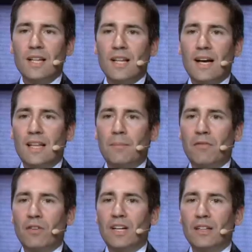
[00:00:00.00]
And apart
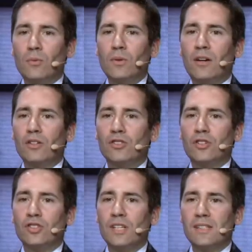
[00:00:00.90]
from that, we are also
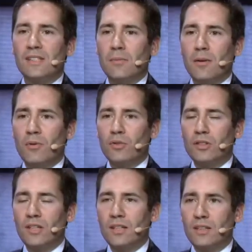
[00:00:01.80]
seeing some
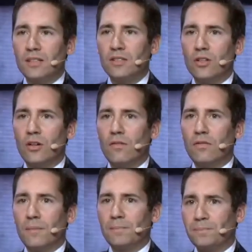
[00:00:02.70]
opportunities of
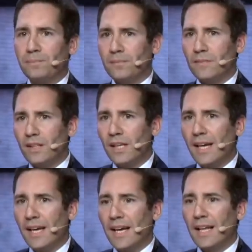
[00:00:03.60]

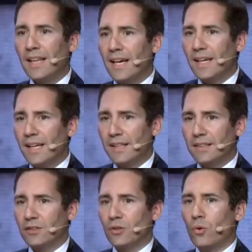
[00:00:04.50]
clients
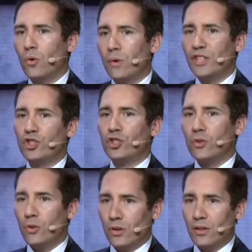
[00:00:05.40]
who
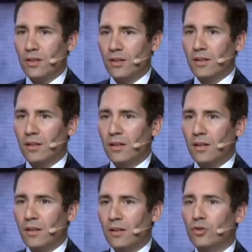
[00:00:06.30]
insure
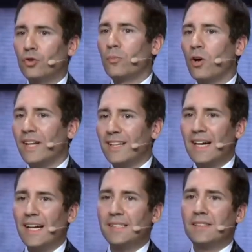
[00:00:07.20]
to
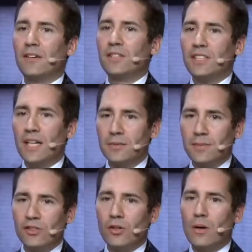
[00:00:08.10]
monetize their
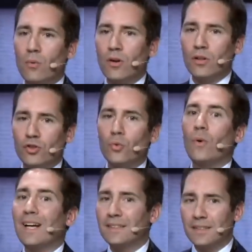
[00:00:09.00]
judgments or awards
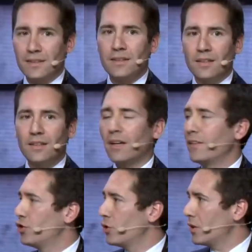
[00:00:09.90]
once they are
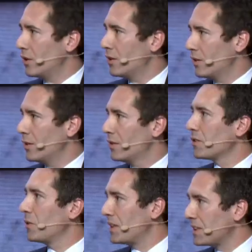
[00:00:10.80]
insured.
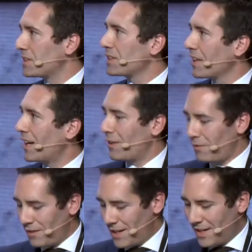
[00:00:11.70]
So it is kind of
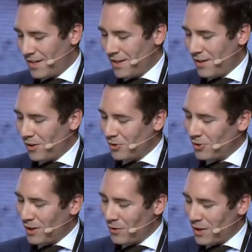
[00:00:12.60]
also
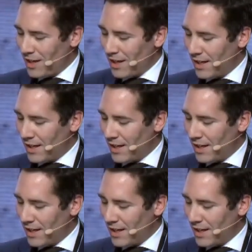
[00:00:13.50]
a new thing.